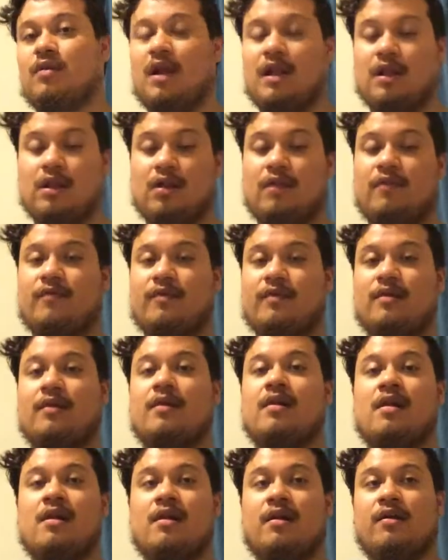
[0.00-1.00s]
I love
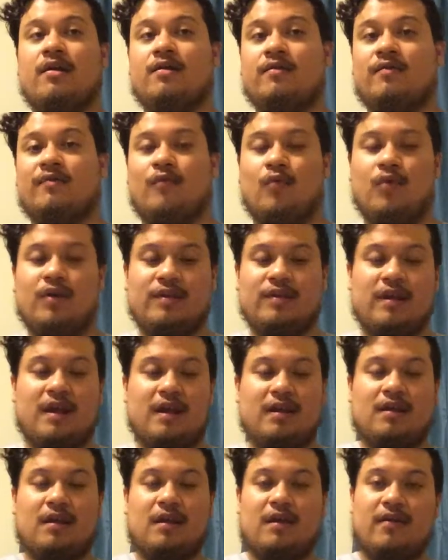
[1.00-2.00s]
his voice
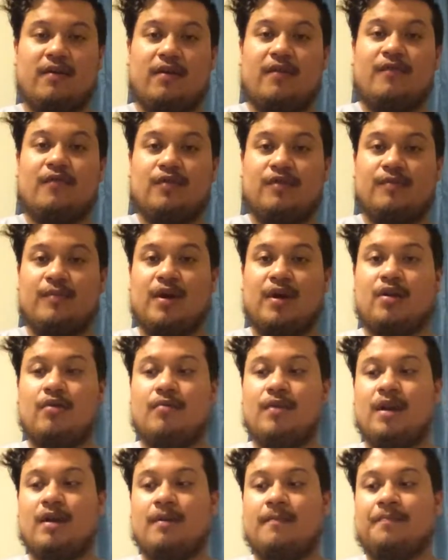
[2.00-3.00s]
acting for
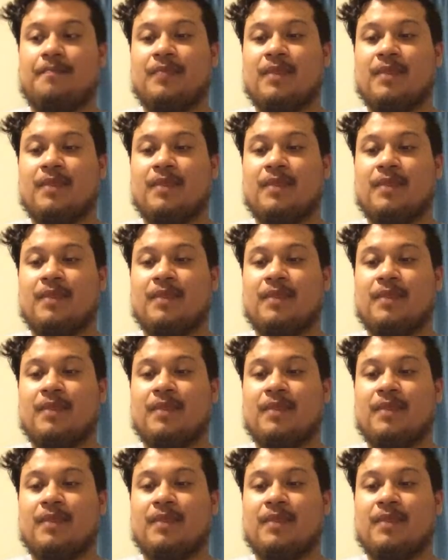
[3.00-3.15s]
Spider-Man.